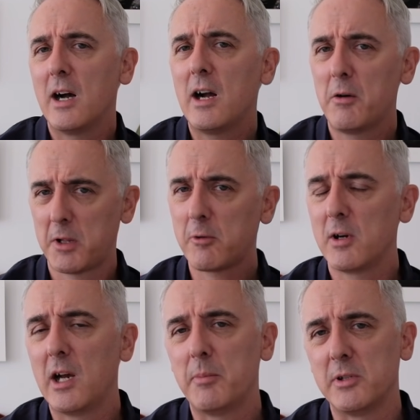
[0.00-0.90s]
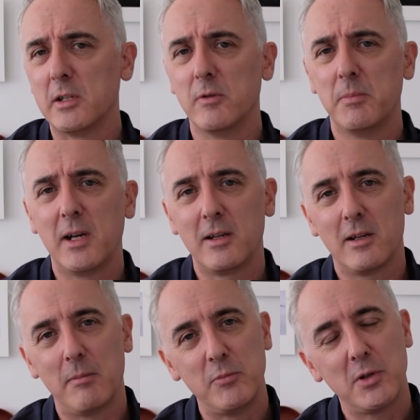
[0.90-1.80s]
I was quite happy to give it back.
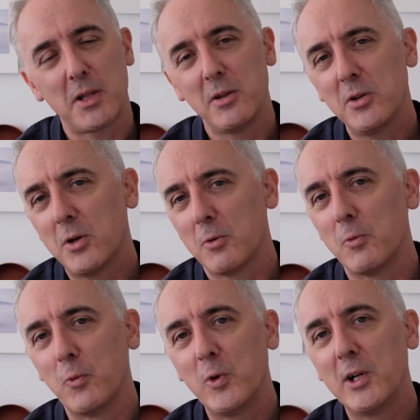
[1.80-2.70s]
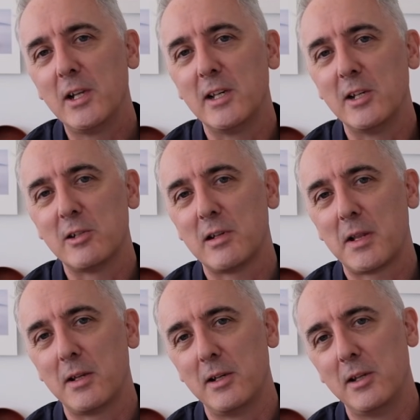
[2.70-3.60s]
I'm just not really
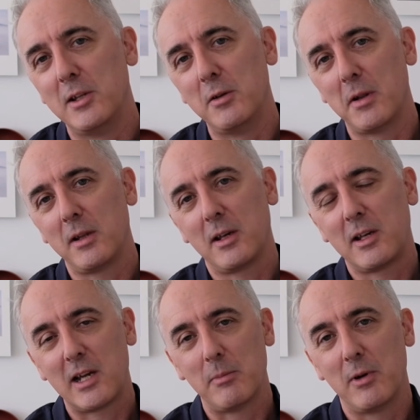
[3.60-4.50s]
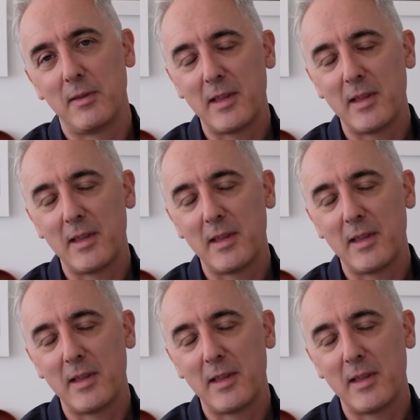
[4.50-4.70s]
interested in using a camera